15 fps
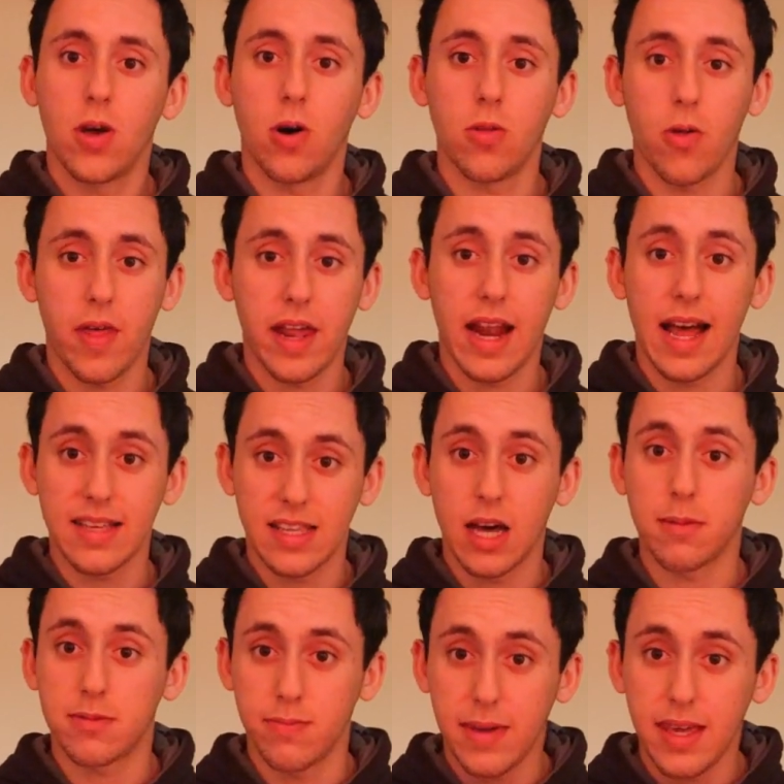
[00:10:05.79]
although that has
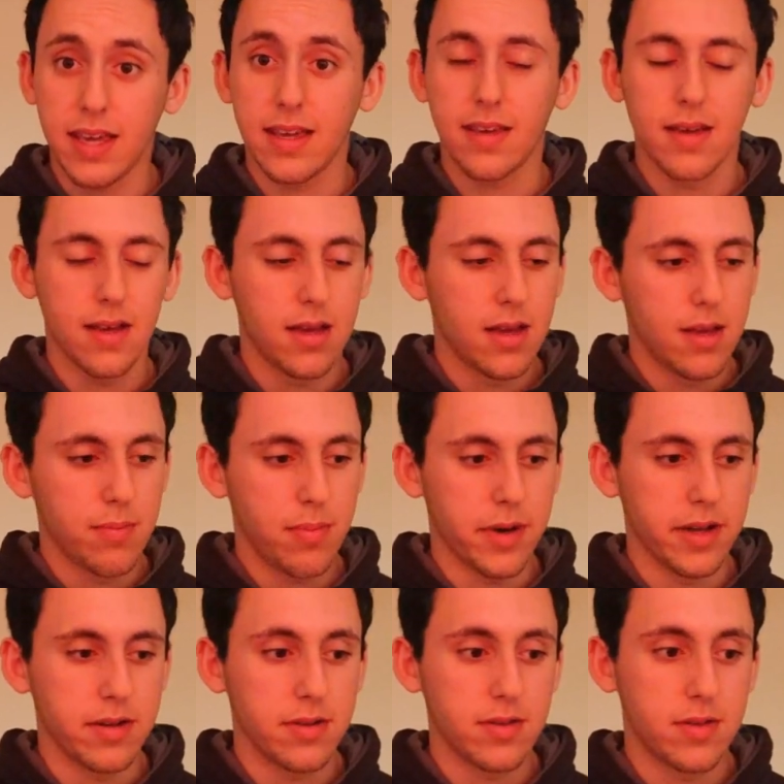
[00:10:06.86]
helped me,
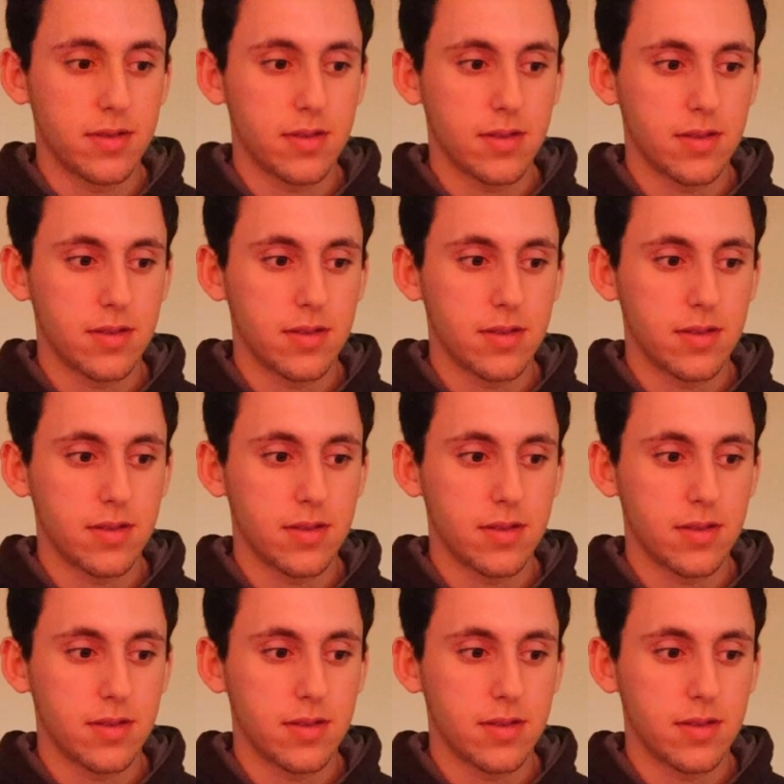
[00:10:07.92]
but